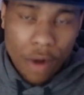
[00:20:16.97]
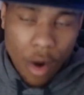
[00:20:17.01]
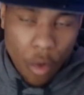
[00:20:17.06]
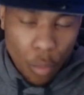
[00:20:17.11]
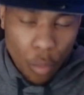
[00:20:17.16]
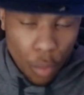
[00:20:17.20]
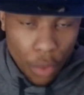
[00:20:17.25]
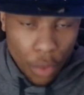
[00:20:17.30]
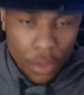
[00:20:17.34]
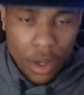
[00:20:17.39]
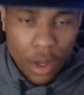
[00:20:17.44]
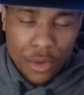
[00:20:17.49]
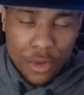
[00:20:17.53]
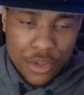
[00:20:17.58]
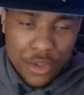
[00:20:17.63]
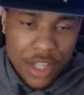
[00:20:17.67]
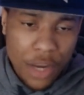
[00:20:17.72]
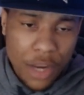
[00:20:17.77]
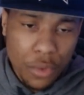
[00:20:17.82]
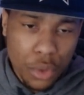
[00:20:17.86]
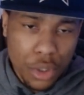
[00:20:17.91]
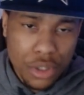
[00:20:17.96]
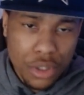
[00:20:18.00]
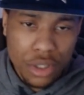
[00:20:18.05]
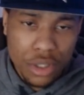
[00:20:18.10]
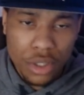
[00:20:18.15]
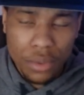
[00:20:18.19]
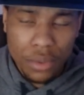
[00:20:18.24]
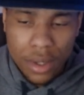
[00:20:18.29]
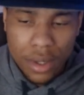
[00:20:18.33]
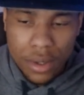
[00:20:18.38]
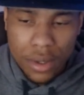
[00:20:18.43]
Will the Golden State Warriors on
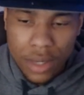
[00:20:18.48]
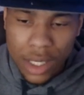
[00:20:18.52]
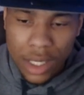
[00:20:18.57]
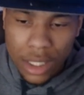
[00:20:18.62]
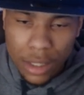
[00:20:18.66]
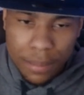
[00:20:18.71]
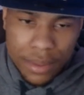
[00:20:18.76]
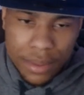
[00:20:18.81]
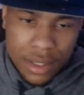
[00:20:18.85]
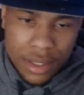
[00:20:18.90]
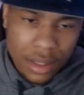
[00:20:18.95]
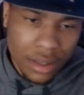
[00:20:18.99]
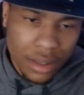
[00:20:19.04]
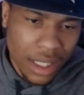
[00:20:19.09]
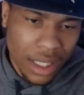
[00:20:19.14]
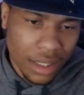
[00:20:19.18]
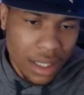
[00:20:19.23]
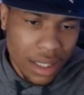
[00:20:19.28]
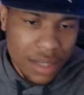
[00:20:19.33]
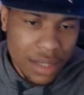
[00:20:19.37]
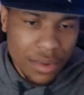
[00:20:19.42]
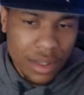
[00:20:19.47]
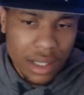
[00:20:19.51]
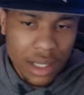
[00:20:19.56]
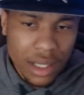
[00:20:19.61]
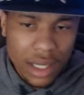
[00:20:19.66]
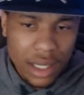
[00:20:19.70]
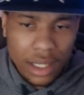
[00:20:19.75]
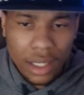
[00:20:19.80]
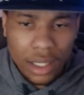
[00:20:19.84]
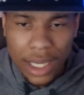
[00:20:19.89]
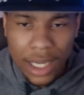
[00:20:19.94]
the road? Clips, let's get this one
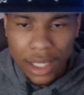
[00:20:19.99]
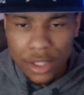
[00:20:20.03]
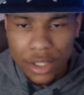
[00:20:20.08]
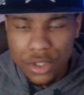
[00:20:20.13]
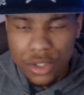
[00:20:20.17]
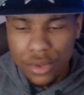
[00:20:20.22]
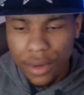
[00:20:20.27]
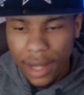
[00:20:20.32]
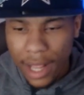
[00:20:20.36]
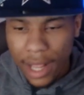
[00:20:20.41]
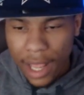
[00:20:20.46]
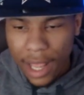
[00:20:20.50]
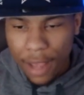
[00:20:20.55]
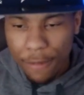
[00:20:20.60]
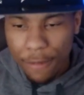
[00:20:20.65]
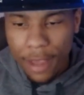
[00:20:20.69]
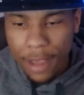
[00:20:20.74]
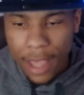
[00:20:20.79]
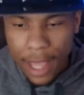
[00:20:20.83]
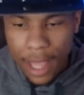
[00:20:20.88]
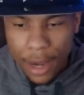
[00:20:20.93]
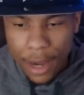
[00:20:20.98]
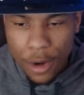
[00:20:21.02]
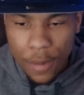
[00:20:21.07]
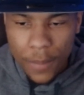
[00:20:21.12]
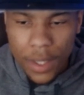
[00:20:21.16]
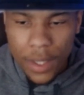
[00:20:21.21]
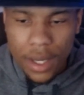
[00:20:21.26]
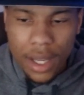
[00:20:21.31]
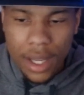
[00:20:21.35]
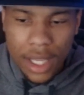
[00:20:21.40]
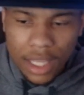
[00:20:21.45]
done. Laying the two and a half at home tonight.